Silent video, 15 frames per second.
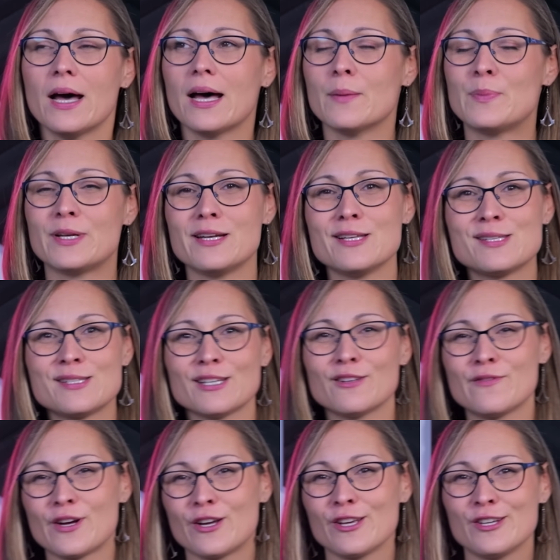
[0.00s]
but it is
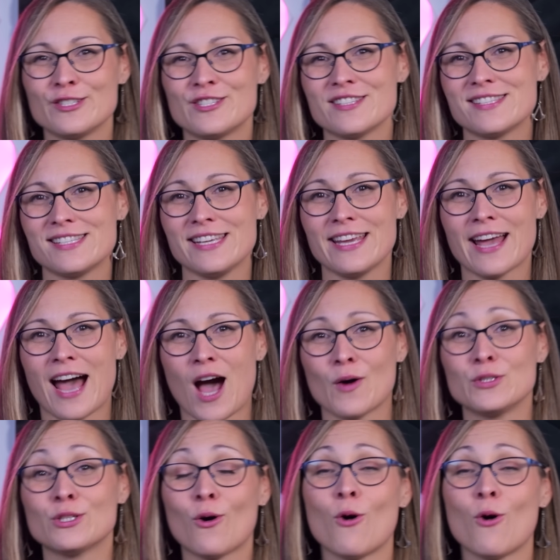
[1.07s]
still very good to see how it